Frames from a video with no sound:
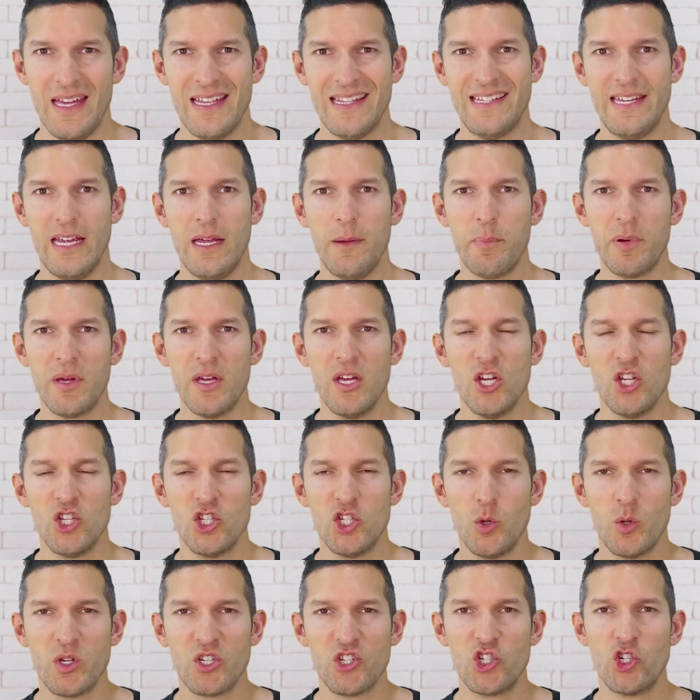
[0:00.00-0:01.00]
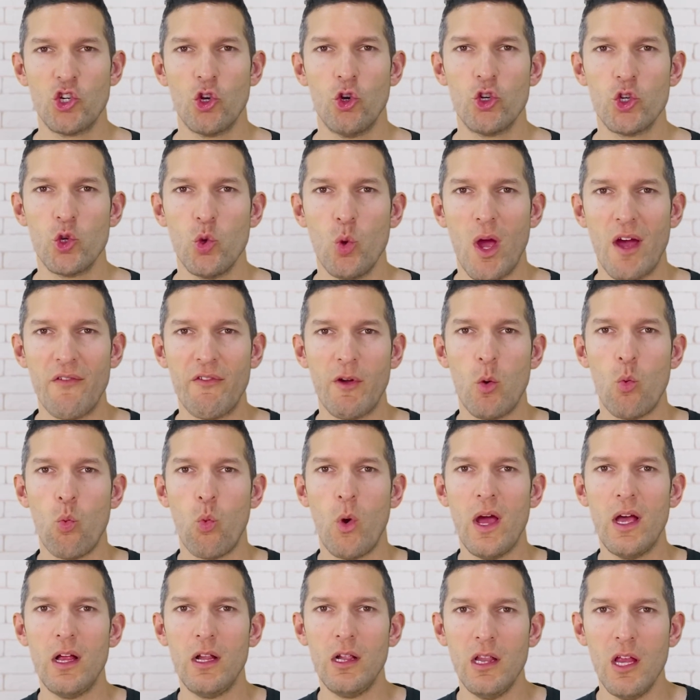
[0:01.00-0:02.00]
Tip to ensure you have a
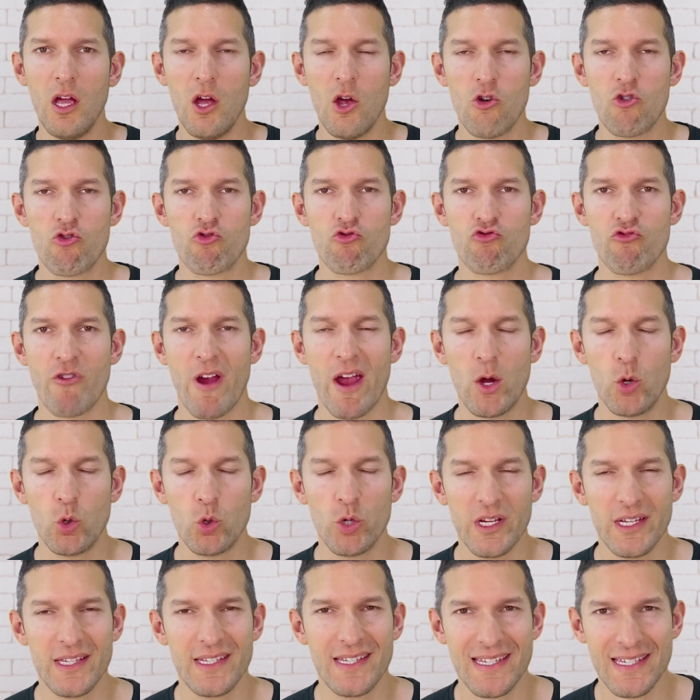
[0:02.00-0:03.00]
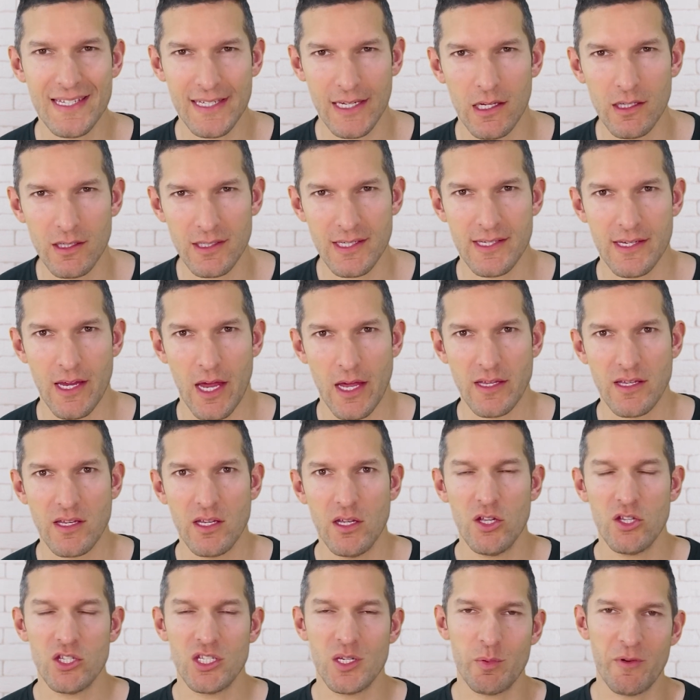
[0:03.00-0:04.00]
well-rounded skill set
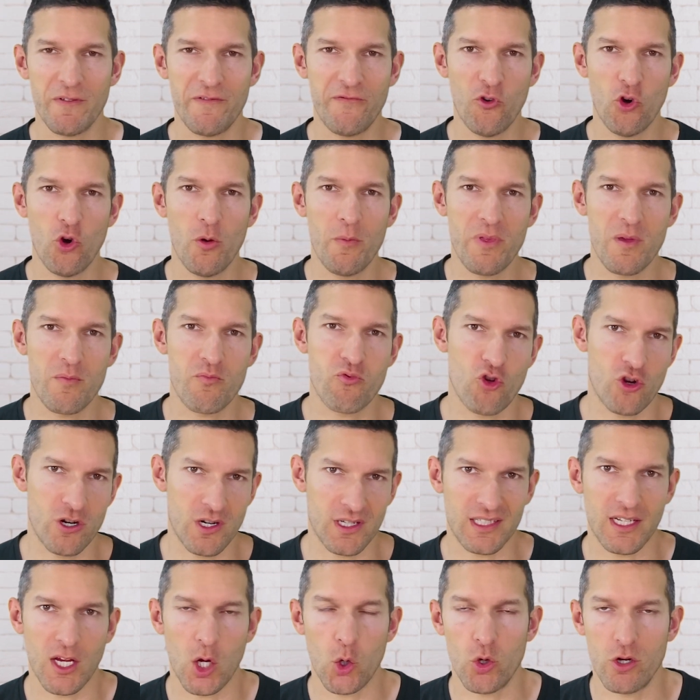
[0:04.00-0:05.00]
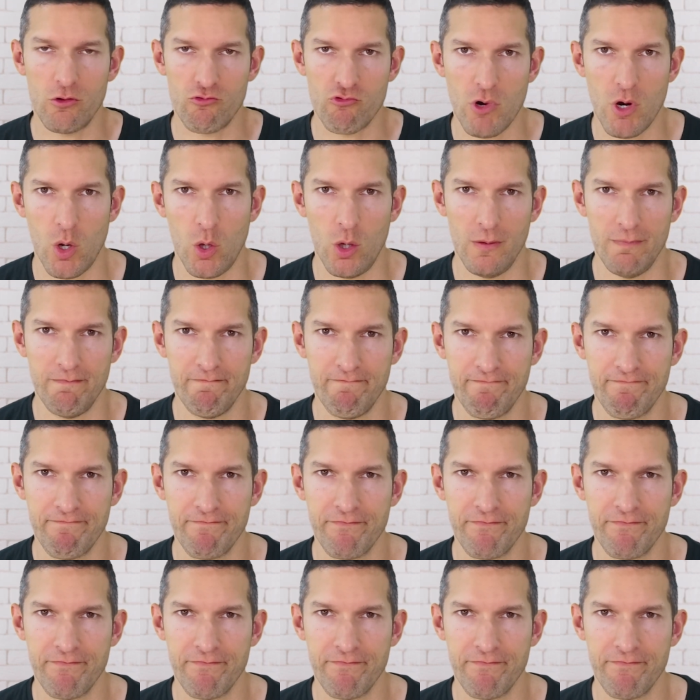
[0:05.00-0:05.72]
to perform the product owner role.